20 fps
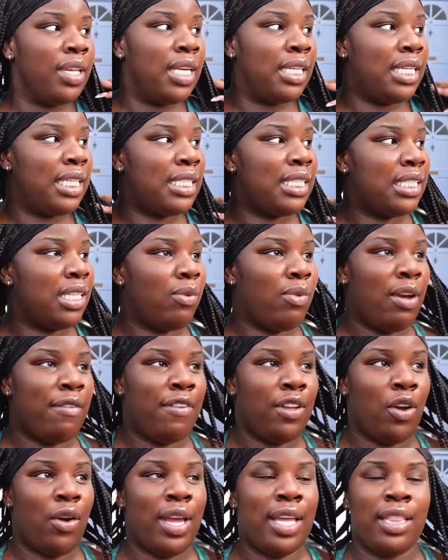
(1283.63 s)
this is the weather
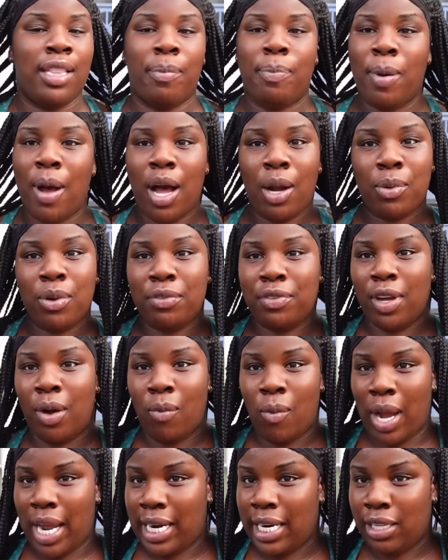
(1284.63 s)
you're in the park with your
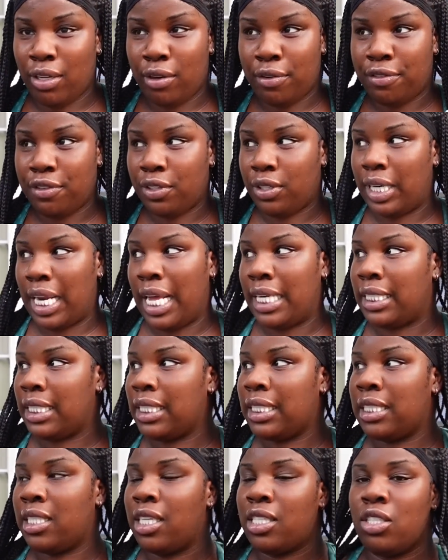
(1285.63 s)
wine and your food. Like,
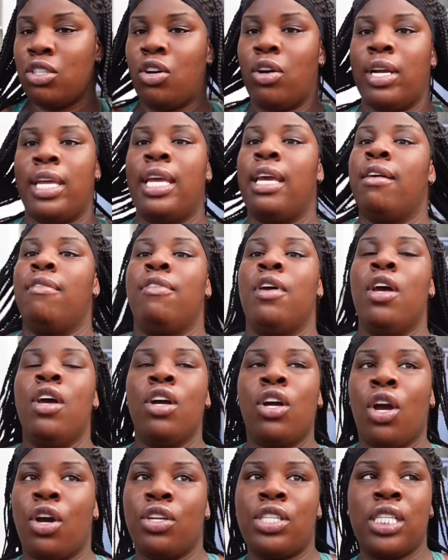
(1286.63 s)
this does not give
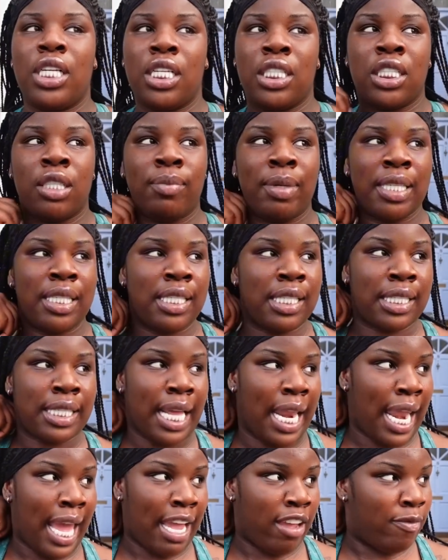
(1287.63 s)
go to the gym and
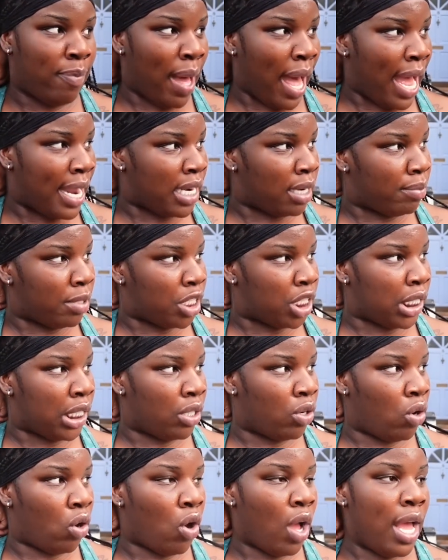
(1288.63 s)
slave behind the machine
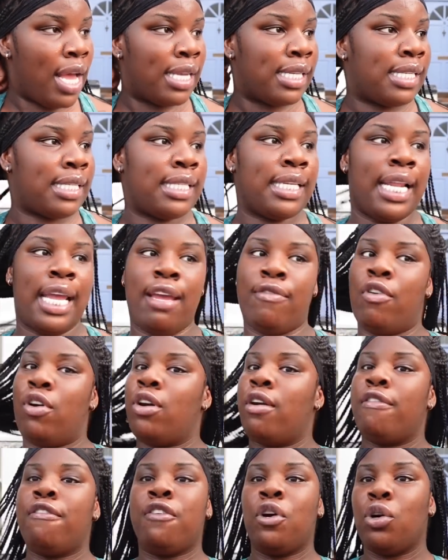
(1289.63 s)
or slave on
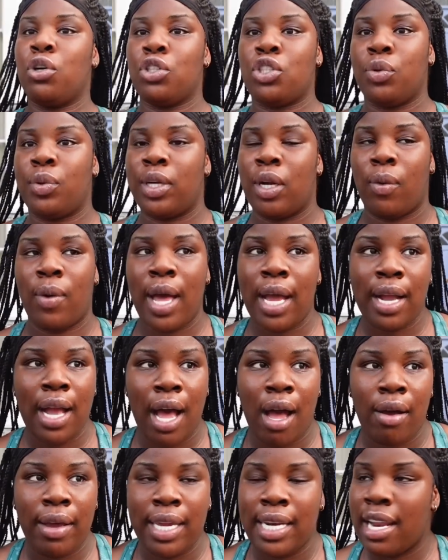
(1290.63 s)
the floor doing a
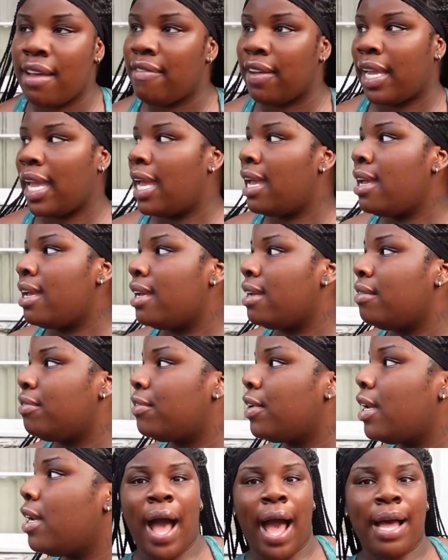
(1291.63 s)
workout. It never gave.
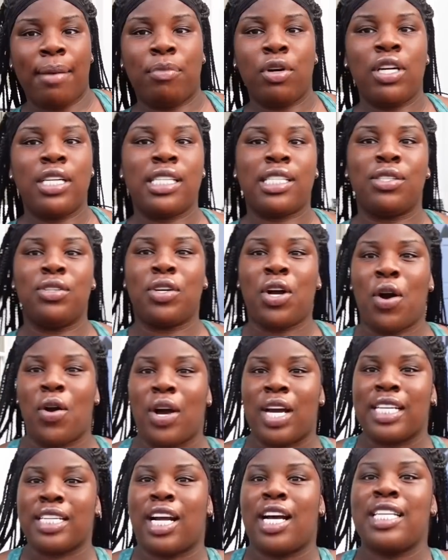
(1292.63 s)
I'm gonna still go,
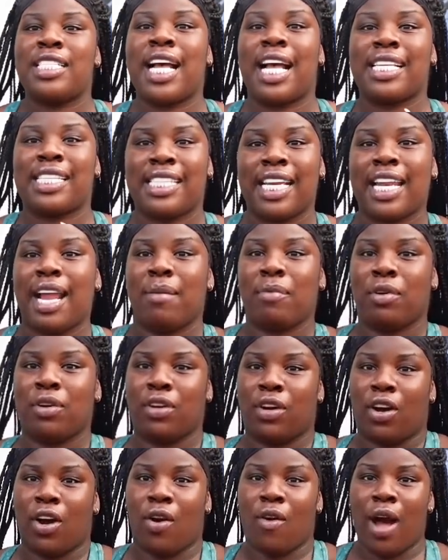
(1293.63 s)
because I said I'm
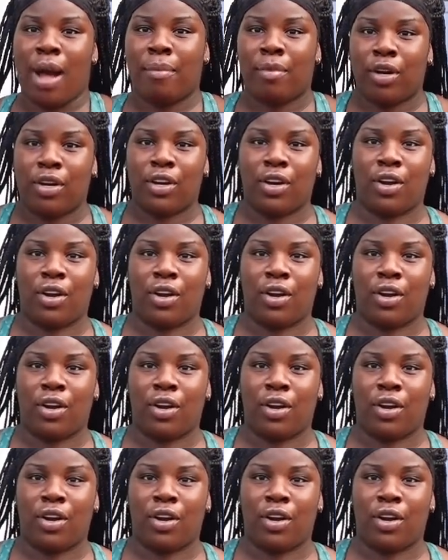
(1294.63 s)
gonna go, I'm gonna